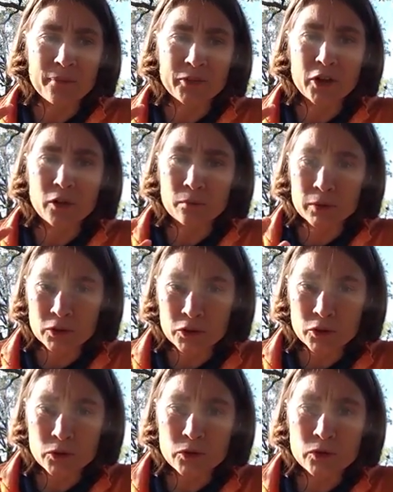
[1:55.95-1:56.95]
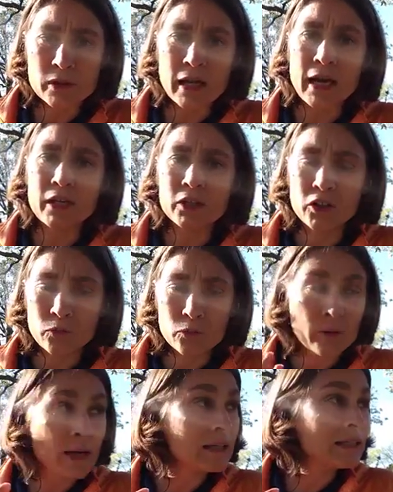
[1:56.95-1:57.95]
your blues and your
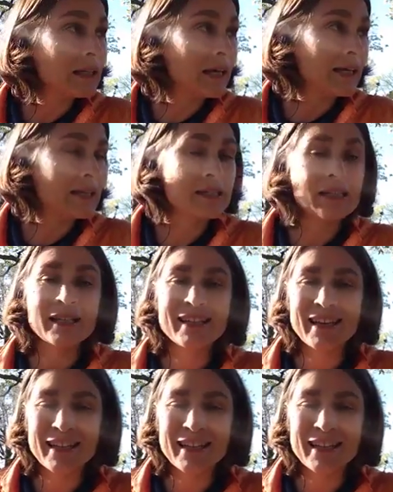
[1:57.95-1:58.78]
red lights.